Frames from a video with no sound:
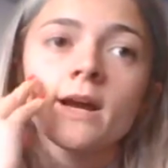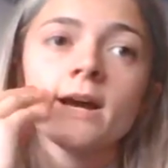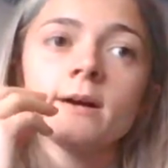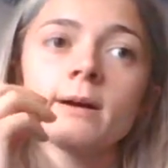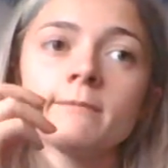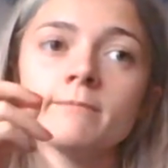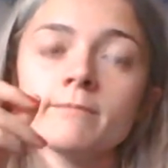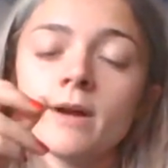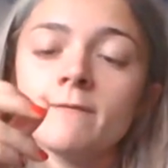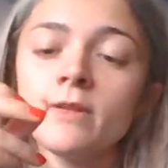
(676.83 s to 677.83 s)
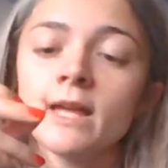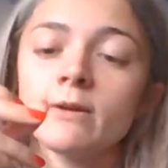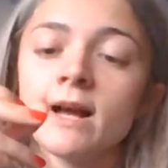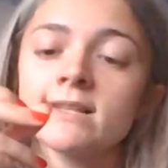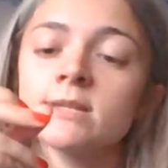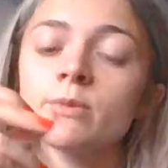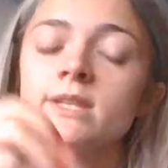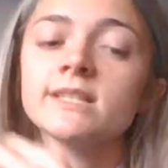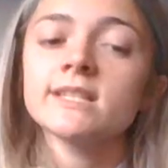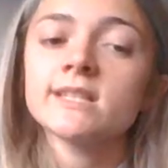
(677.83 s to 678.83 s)
I feel like I would ask them what
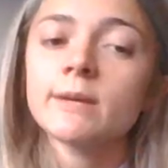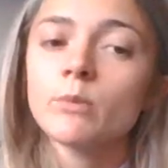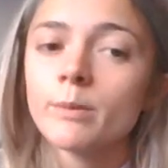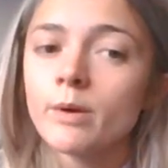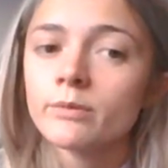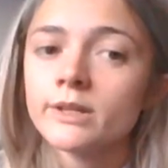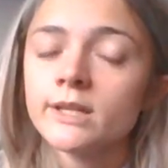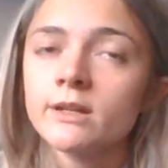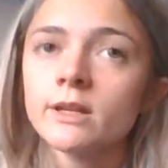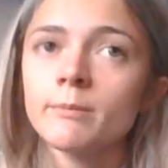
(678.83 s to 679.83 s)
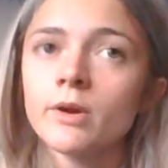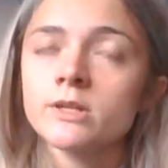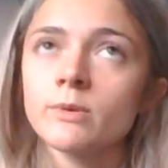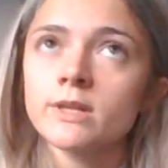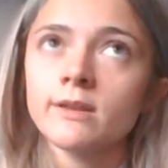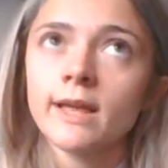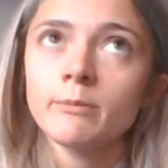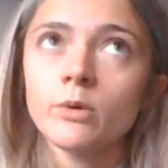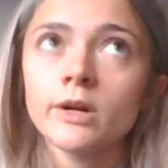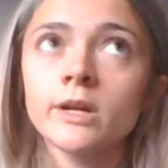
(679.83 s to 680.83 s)
they dislike more about reading compared to what they
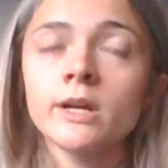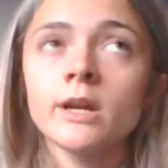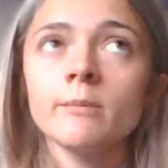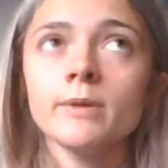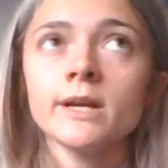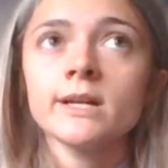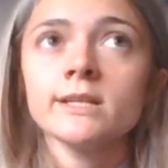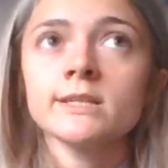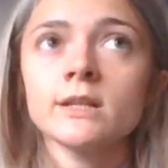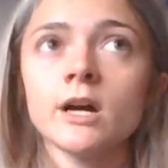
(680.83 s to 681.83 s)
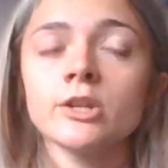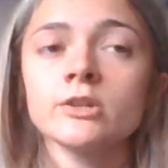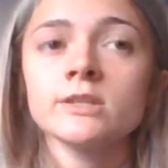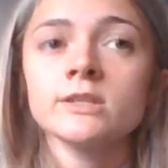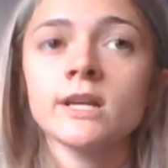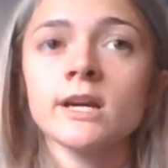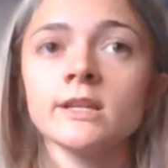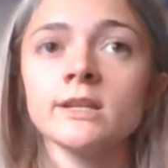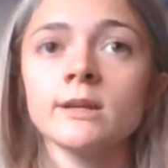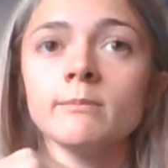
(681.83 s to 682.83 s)
like more, because
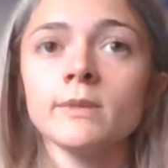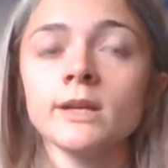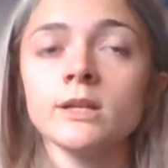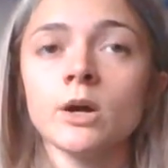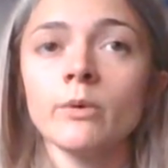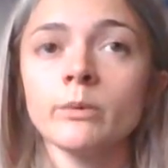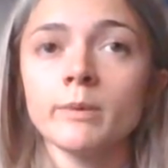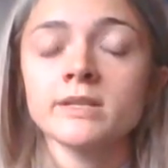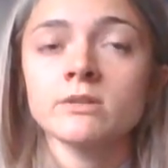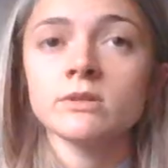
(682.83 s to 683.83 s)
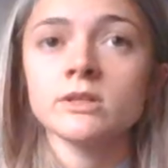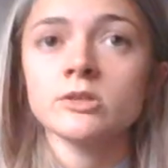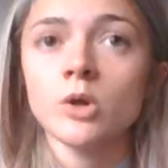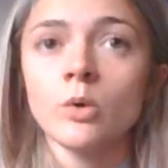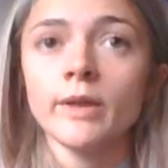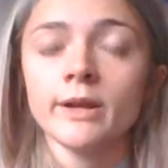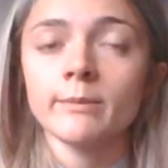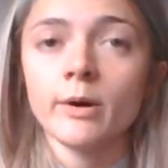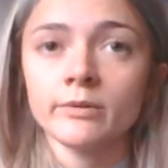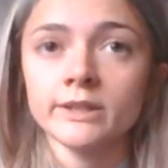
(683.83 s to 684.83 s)
understanding and me knowing what my students don't like
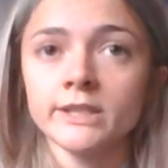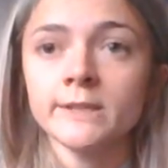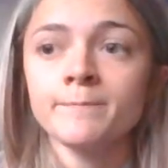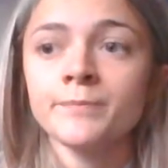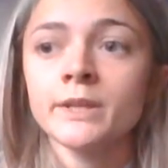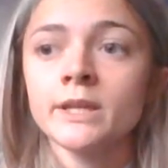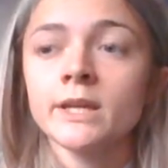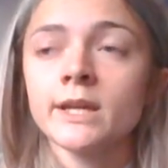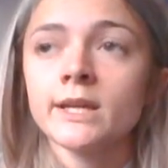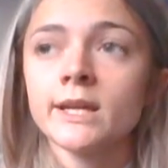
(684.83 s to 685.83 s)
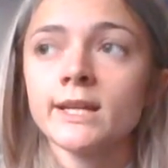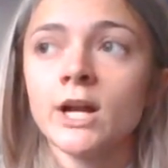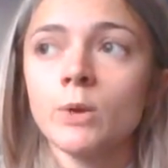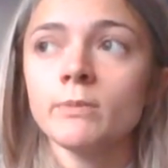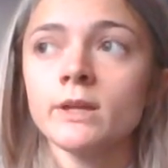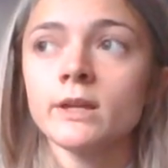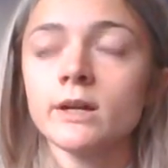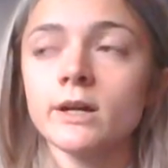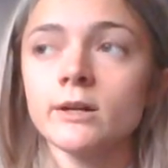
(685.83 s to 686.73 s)
about reading can help me